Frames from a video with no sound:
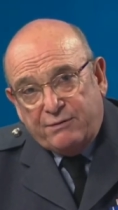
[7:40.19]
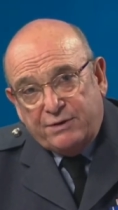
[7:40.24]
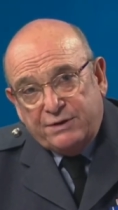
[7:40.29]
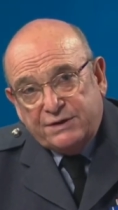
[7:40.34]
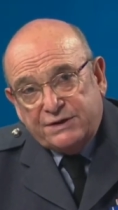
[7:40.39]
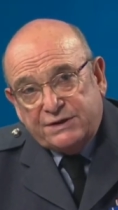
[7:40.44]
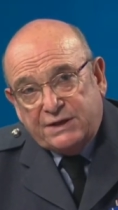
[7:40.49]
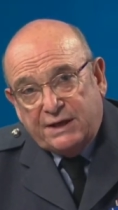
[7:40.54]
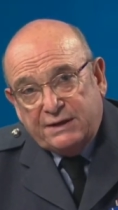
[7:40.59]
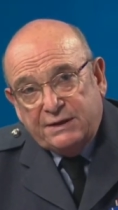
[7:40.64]

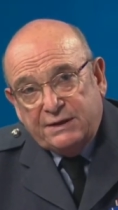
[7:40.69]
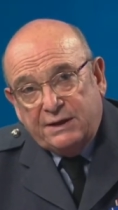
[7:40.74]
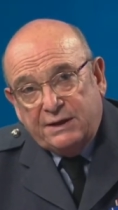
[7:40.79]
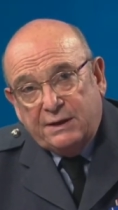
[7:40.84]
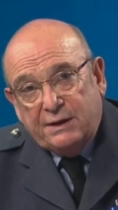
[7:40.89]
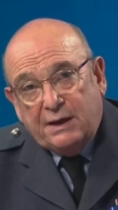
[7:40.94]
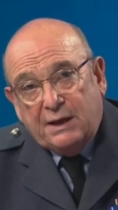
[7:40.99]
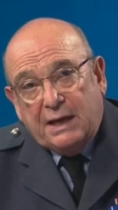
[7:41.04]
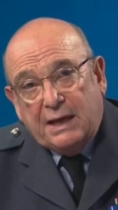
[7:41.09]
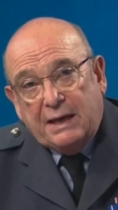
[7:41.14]

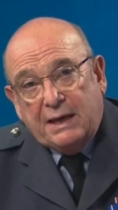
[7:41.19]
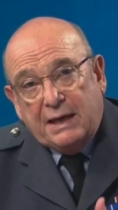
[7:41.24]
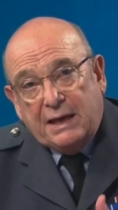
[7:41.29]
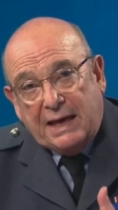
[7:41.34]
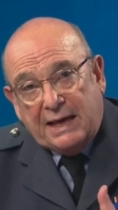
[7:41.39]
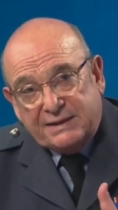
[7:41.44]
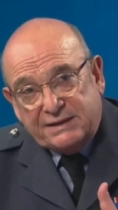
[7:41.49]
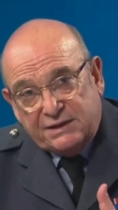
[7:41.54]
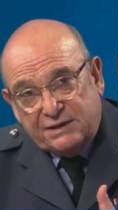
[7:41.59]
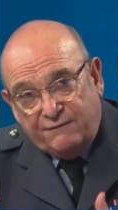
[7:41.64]
understanding
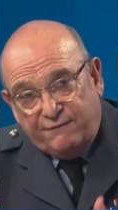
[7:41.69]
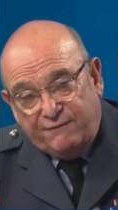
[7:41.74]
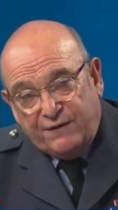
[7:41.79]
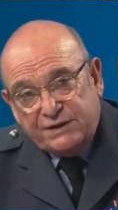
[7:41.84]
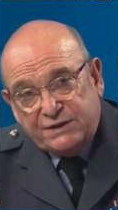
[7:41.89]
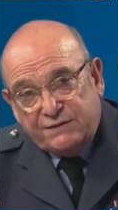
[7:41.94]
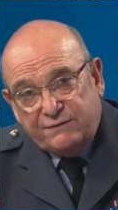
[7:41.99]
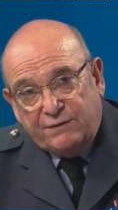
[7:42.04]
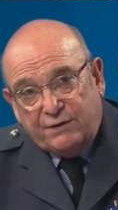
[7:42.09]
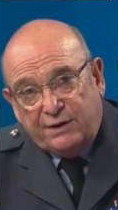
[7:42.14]
as a
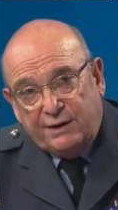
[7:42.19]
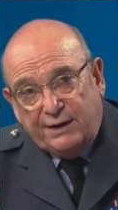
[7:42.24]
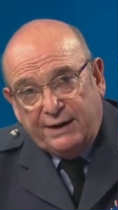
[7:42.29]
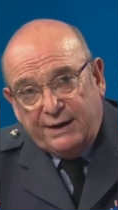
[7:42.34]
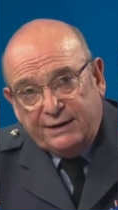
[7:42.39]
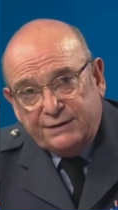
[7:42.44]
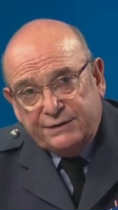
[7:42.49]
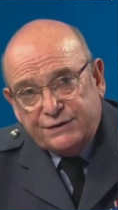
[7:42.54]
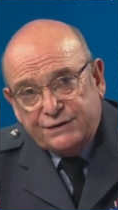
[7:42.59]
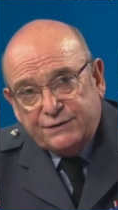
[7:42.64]
defensive
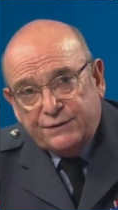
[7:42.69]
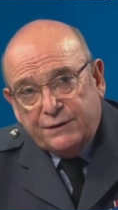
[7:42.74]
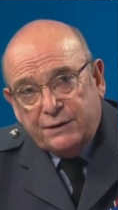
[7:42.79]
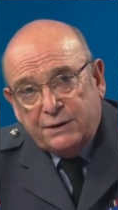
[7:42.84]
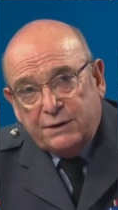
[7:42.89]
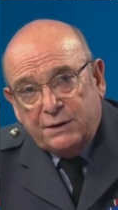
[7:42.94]
alliance,